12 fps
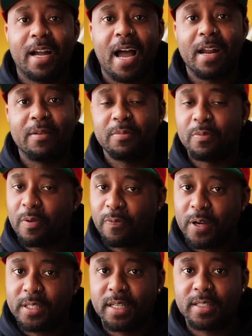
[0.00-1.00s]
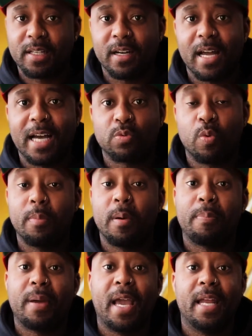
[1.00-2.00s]
kind of refer to this in the last one,
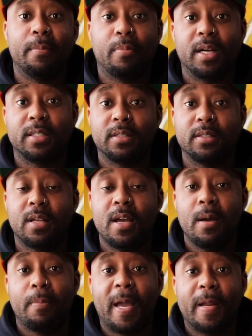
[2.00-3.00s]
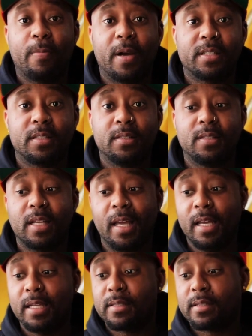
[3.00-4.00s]
but paid impressions. Paid impressions
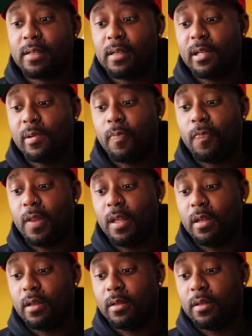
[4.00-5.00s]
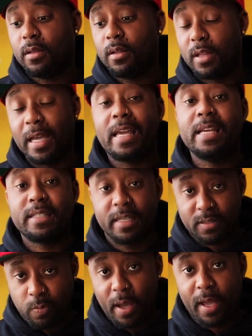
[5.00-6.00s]
is the
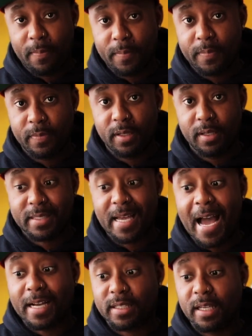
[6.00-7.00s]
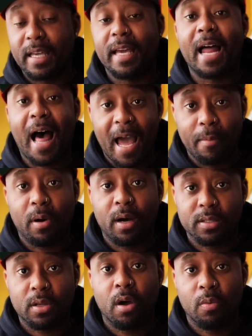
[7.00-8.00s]
easiest way to actually get
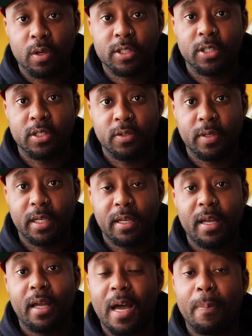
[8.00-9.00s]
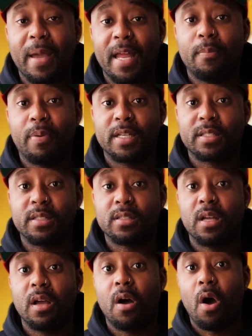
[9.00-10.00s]
eyeballs on what you're doing. Now, paid
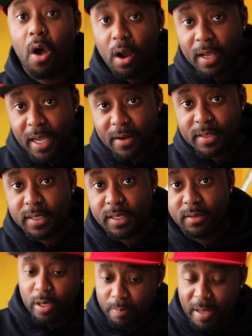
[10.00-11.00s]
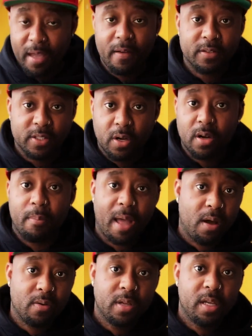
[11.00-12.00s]
impressions are guaranteed. You're going to pay a certain
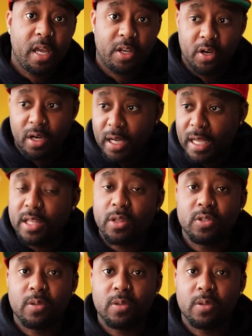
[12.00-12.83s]
amount and you're going to get those